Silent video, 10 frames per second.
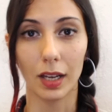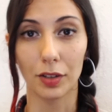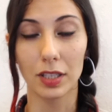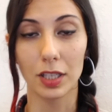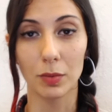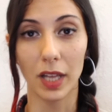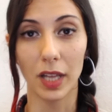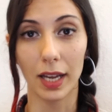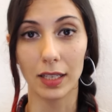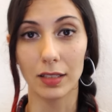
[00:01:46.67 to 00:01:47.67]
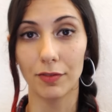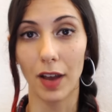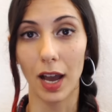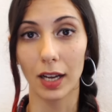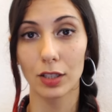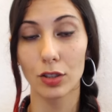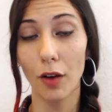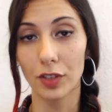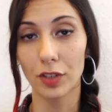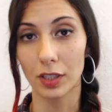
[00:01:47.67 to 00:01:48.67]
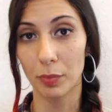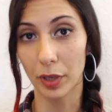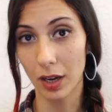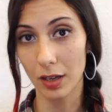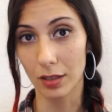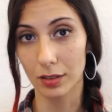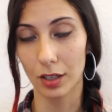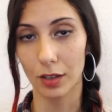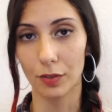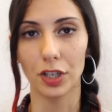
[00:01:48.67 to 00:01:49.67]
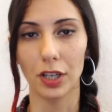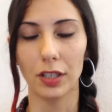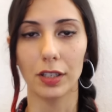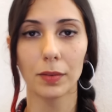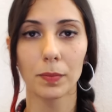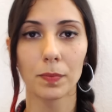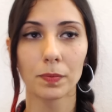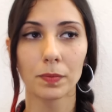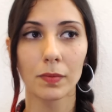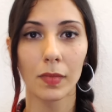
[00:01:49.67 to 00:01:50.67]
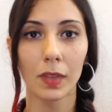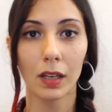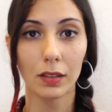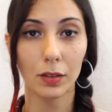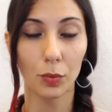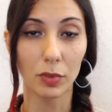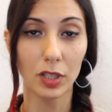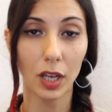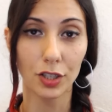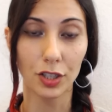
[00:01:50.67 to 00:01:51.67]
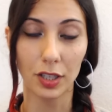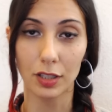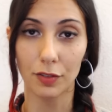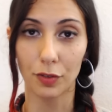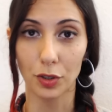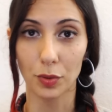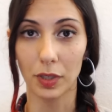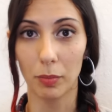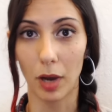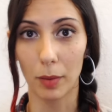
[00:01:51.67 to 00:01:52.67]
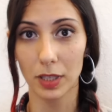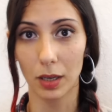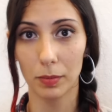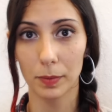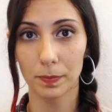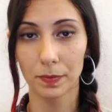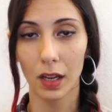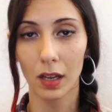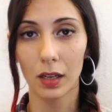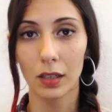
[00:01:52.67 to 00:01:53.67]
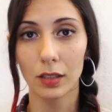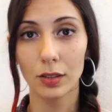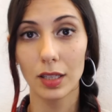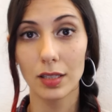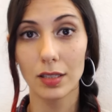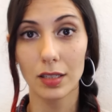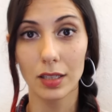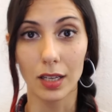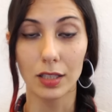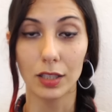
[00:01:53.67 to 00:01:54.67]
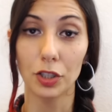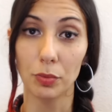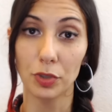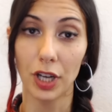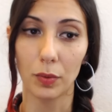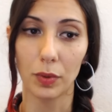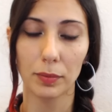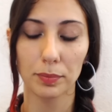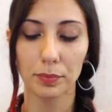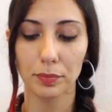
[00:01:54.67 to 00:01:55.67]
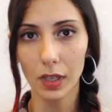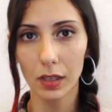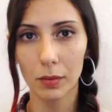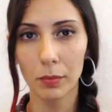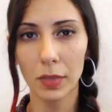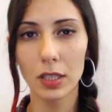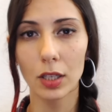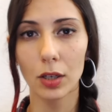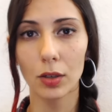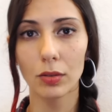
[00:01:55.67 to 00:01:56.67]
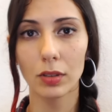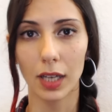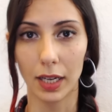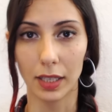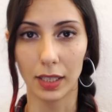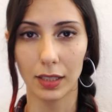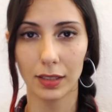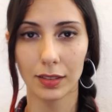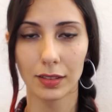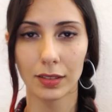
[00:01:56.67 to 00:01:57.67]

a criticism that is in fact softened because of her gender, the word misogyny is the first one that pops up. So let's discuss the term, shall we? Misogyny.